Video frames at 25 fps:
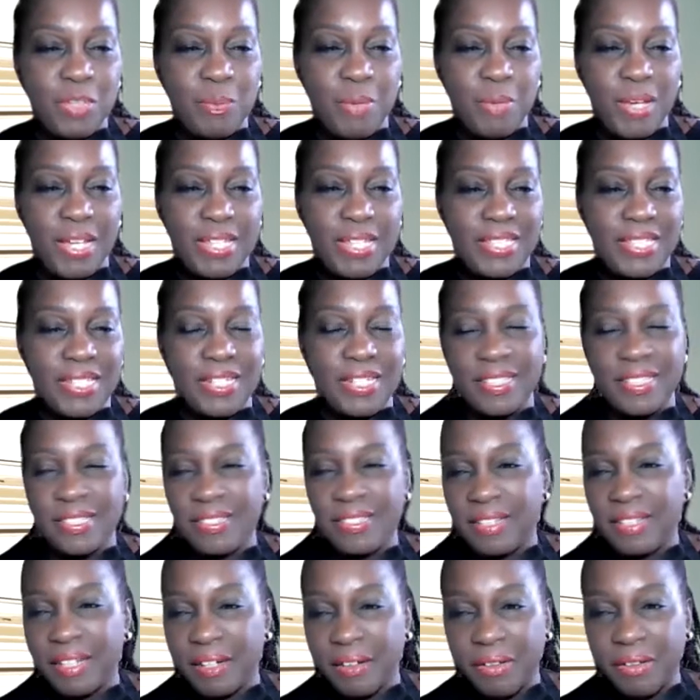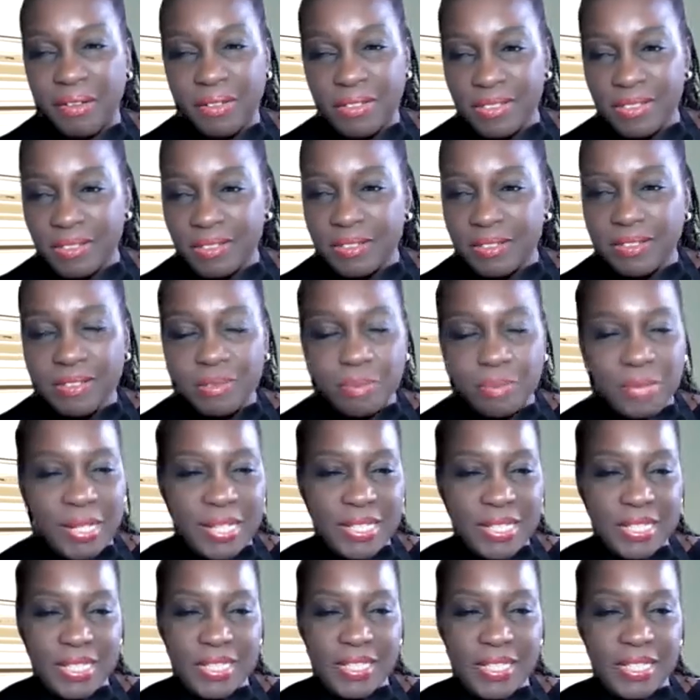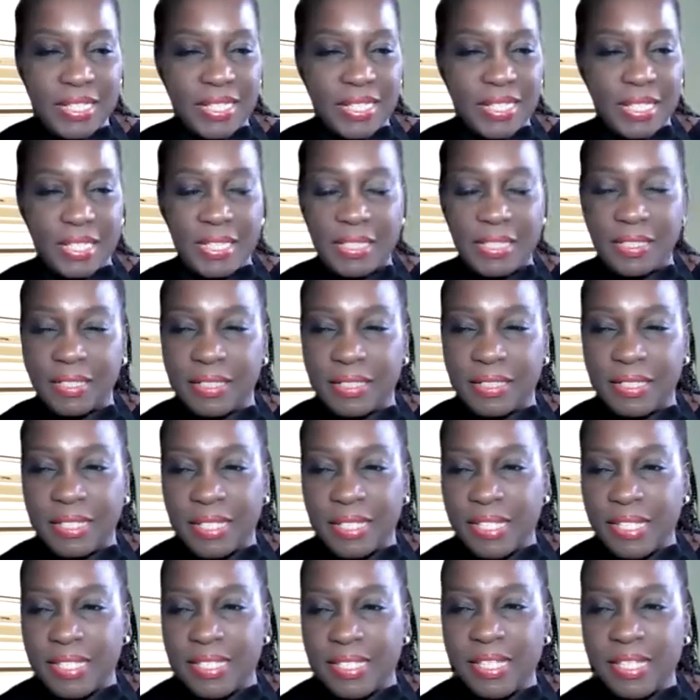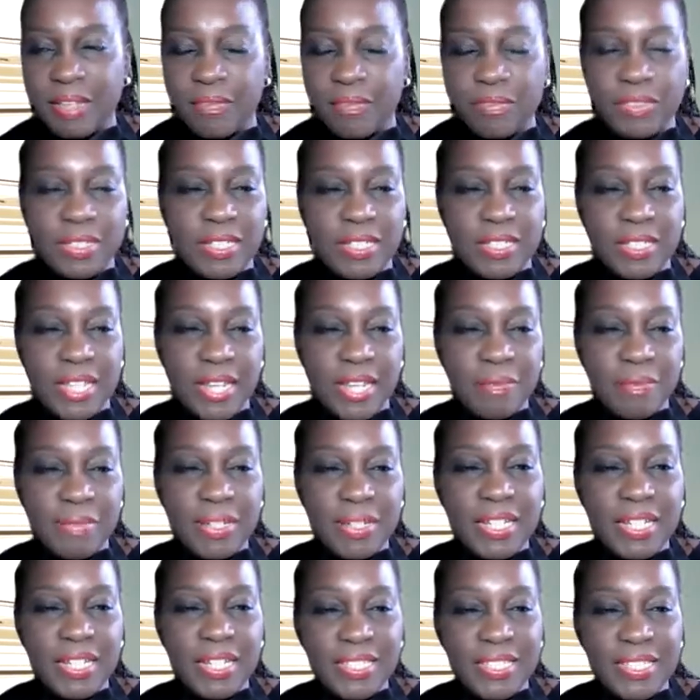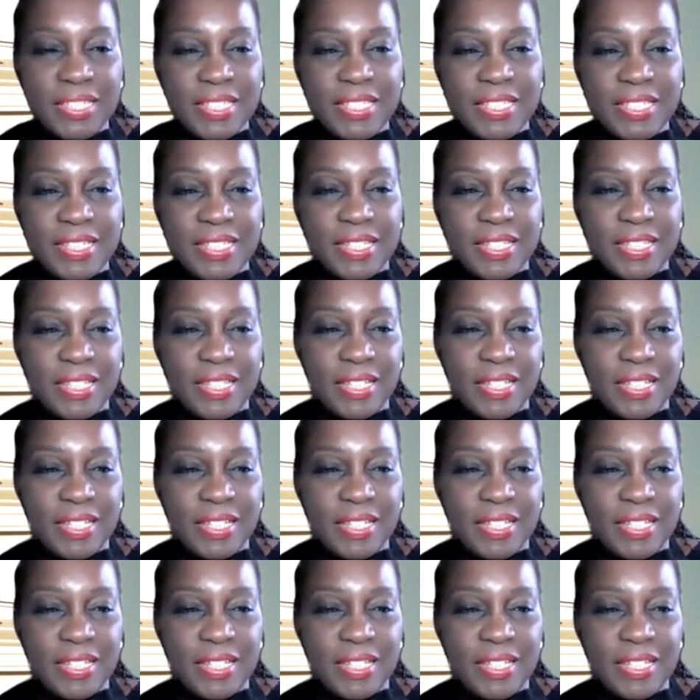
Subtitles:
pasta doesn't take long to cook. Pasta takes like 7 to 10 minutes.